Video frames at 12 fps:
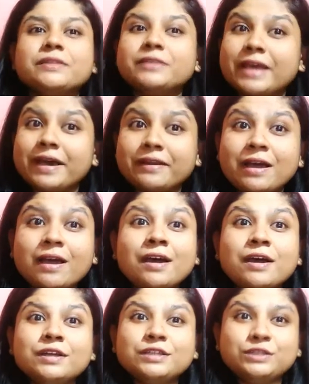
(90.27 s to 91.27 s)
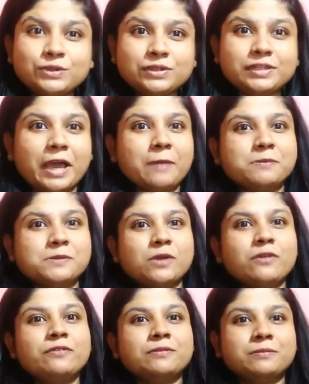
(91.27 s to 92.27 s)
There are two types
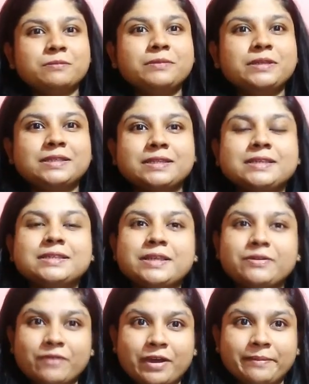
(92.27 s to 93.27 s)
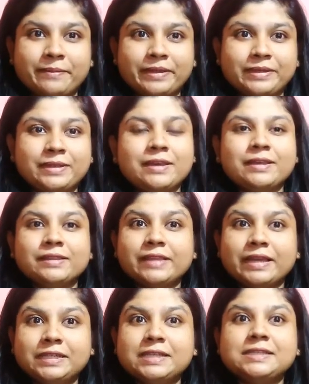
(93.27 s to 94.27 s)
of business environment,
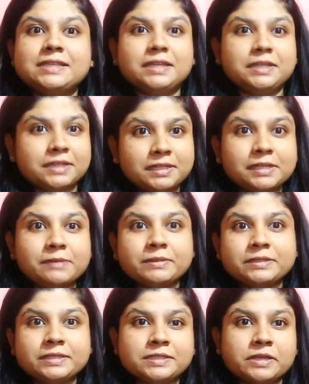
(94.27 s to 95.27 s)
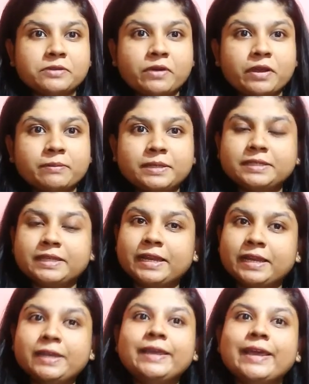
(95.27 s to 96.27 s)
that is internal business environment
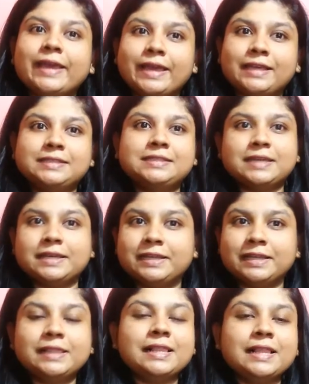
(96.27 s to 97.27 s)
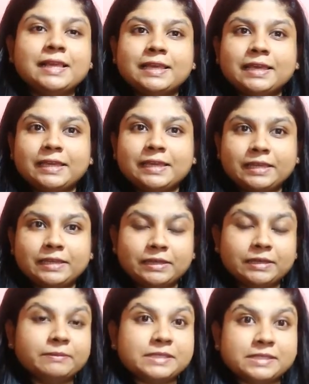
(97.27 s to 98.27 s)
and external
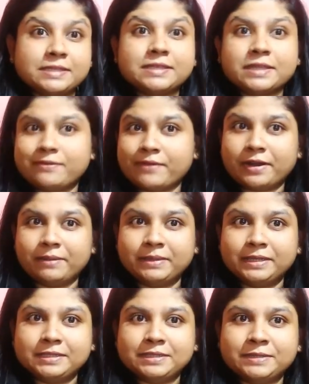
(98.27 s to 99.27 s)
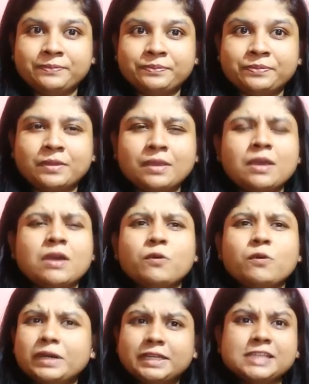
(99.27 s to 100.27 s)
business environment.
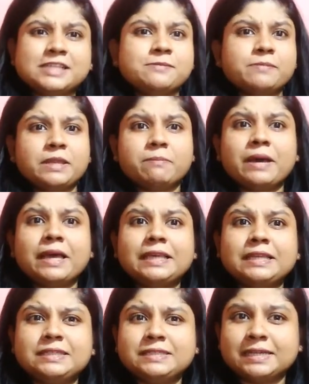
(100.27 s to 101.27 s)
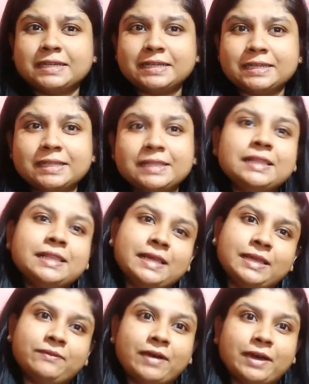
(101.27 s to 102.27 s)
What is meant by internal
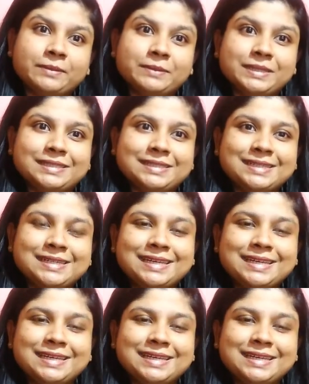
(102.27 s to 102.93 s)
environment?